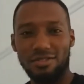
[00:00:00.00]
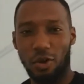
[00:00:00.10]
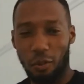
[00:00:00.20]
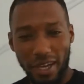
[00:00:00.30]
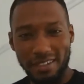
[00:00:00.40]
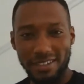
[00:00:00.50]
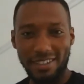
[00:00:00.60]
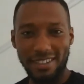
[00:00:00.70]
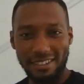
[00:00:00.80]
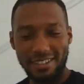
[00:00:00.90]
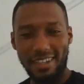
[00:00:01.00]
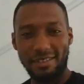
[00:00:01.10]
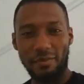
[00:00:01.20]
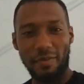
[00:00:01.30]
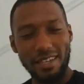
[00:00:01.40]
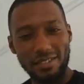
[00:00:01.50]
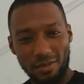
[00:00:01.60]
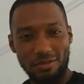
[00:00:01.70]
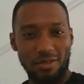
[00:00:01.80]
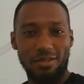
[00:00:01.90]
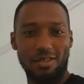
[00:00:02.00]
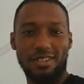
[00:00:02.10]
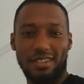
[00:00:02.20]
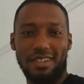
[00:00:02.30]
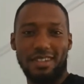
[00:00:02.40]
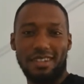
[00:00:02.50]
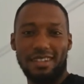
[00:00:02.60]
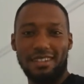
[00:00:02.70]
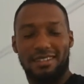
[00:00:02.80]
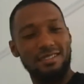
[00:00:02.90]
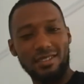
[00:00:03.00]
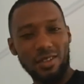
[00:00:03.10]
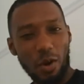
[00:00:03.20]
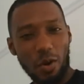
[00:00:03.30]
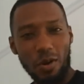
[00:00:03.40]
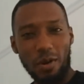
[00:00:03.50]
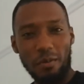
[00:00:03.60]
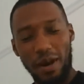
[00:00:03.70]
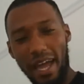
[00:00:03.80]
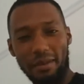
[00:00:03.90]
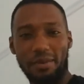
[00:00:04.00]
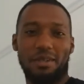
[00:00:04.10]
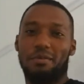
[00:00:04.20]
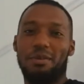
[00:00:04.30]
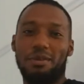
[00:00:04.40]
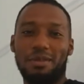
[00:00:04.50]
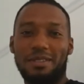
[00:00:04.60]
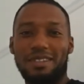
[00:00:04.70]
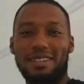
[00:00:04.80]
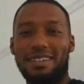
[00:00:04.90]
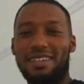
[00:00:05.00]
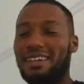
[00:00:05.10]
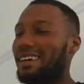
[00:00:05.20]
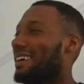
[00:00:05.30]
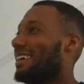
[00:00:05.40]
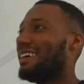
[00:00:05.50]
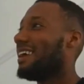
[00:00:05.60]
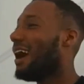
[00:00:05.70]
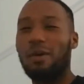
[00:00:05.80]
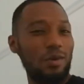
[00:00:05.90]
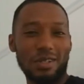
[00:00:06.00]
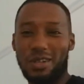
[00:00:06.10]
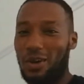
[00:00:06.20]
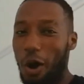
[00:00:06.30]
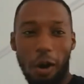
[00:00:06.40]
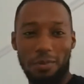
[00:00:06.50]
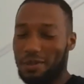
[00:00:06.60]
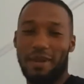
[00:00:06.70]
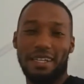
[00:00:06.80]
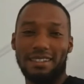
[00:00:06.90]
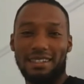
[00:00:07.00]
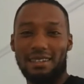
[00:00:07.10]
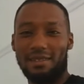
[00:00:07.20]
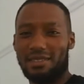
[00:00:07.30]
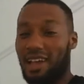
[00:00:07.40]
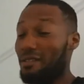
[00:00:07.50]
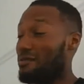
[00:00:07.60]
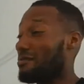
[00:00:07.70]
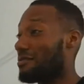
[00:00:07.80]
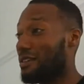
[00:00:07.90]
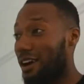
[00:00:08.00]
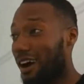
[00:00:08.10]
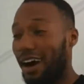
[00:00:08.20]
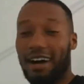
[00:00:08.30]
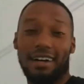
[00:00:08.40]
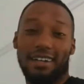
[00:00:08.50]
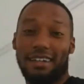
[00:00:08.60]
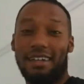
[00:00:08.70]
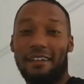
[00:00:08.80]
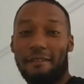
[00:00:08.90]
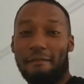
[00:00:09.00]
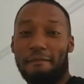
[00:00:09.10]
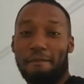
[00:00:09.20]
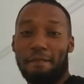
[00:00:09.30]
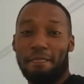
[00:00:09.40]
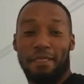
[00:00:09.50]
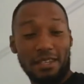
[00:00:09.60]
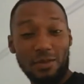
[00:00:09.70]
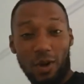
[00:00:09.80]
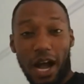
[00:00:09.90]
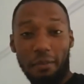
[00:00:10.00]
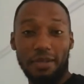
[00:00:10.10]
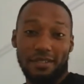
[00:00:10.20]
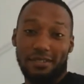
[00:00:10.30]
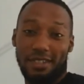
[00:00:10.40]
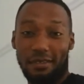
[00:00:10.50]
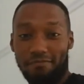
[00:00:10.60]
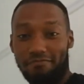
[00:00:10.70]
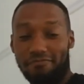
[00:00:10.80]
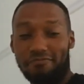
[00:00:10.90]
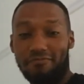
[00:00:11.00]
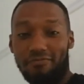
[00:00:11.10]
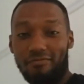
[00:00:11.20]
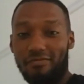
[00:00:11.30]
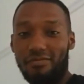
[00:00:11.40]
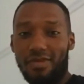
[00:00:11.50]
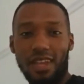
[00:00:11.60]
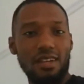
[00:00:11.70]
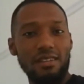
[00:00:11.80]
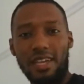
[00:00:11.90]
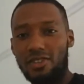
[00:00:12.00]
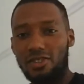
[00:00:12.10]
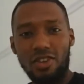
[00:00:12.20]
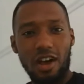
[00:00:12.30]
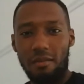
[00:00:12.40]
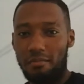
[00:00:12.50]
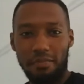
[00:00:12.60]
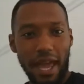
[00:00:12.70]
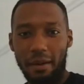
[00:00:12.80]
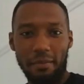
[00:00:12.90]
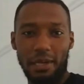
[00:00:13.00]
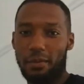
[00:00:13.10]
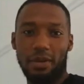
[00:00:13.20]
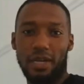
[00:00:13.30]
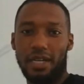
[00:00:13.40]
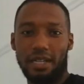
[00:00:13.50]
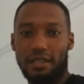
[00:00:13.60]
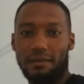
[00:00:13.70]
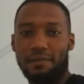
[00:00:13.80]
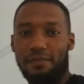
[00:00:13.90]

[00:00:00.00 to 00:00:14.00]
So basically he said, best of all, no black people. I was gobsmacked. I was like, rah. This is what happens, man. There's certain black people out here